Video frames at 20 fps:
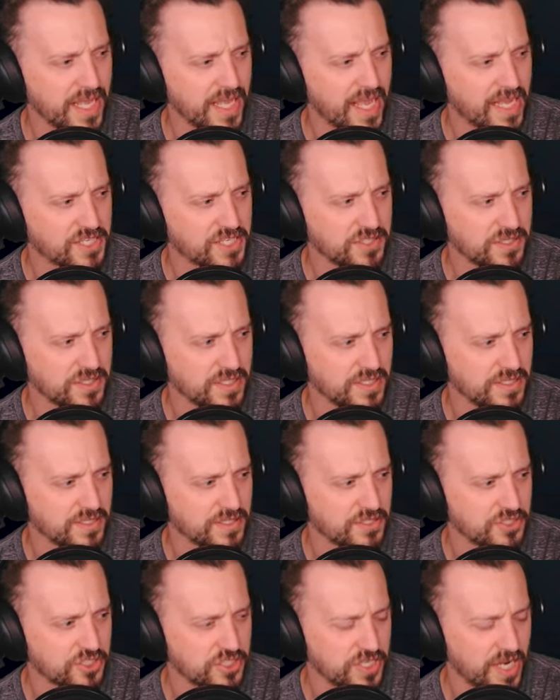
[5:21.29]
actually the
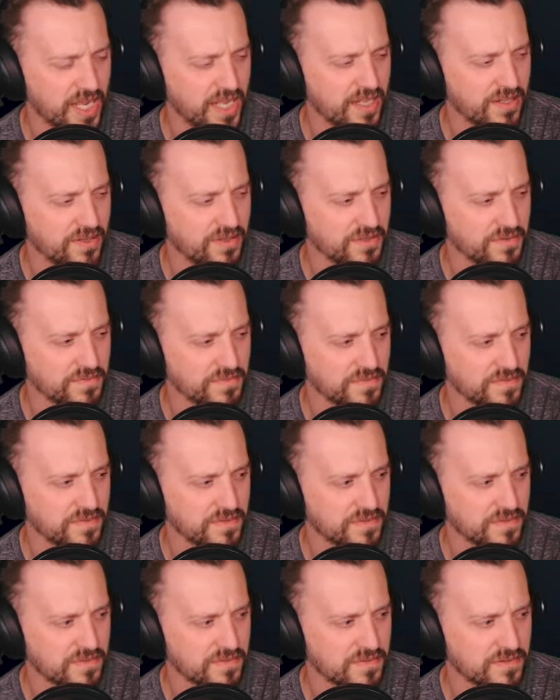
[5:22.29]
child of
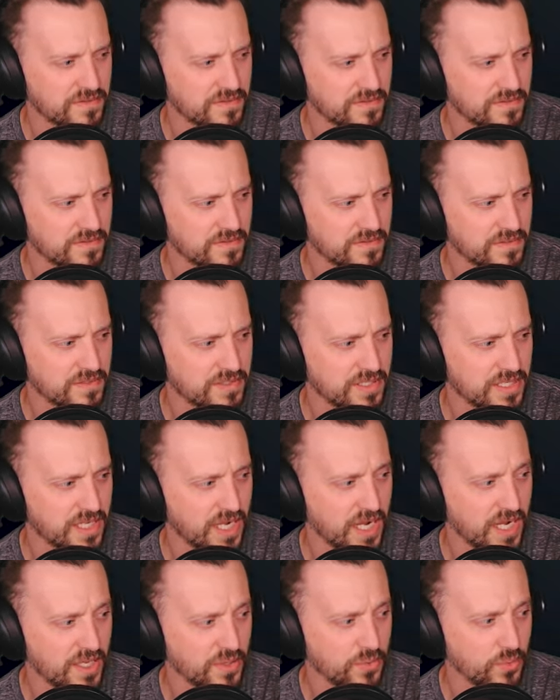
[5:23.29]

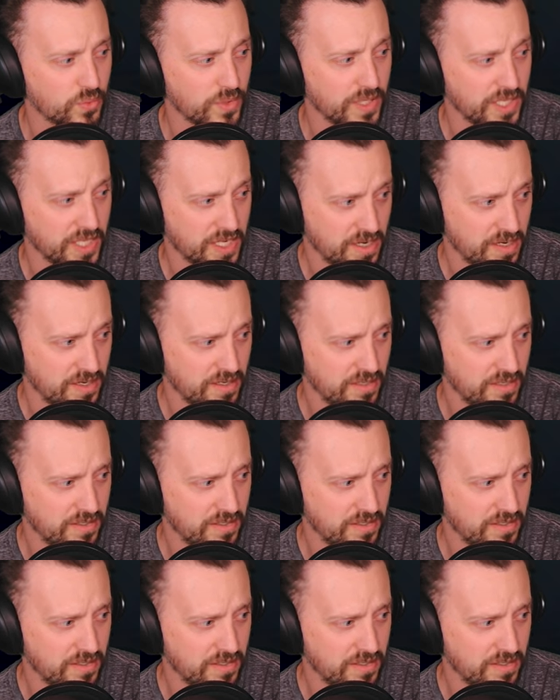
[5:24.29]
Godwyn?